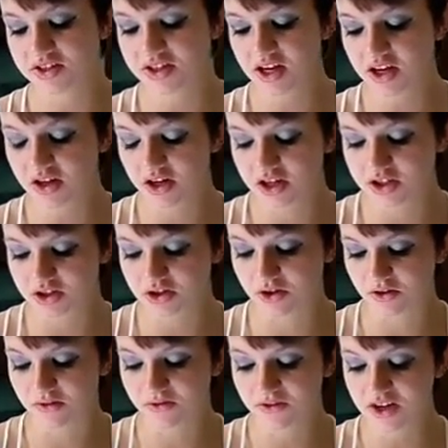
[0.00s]

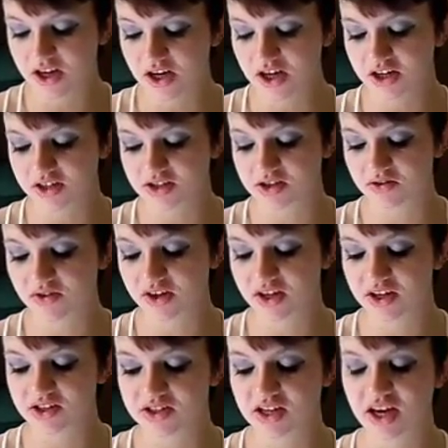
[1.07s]
psychological fear,
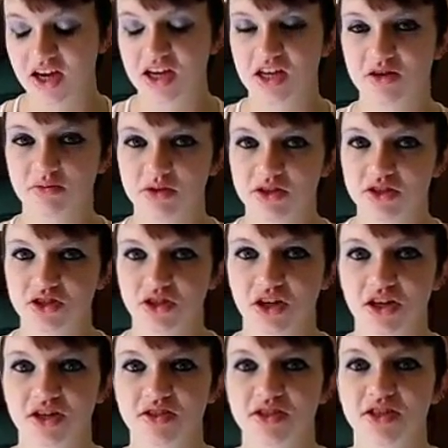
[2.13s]
severe anxiety, and
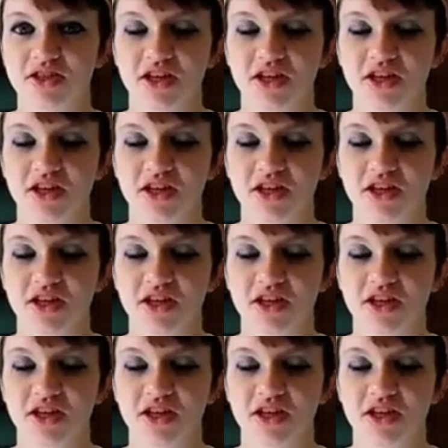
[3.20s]
mistrust.